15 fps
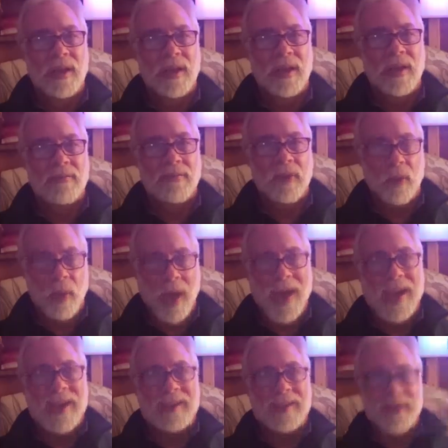of
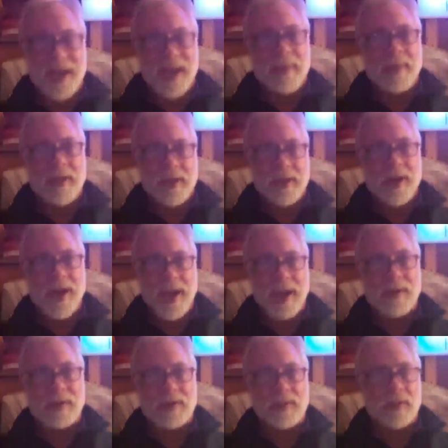quiet time in your
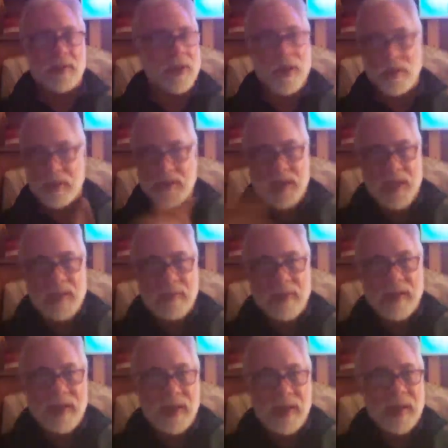house with no
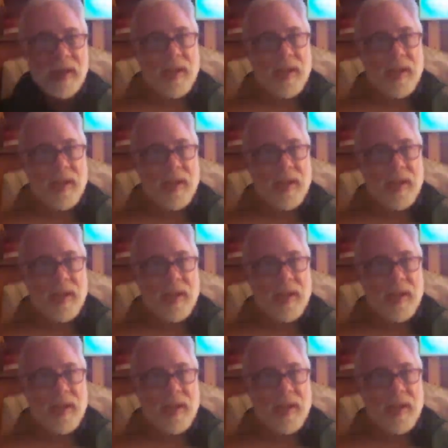TV,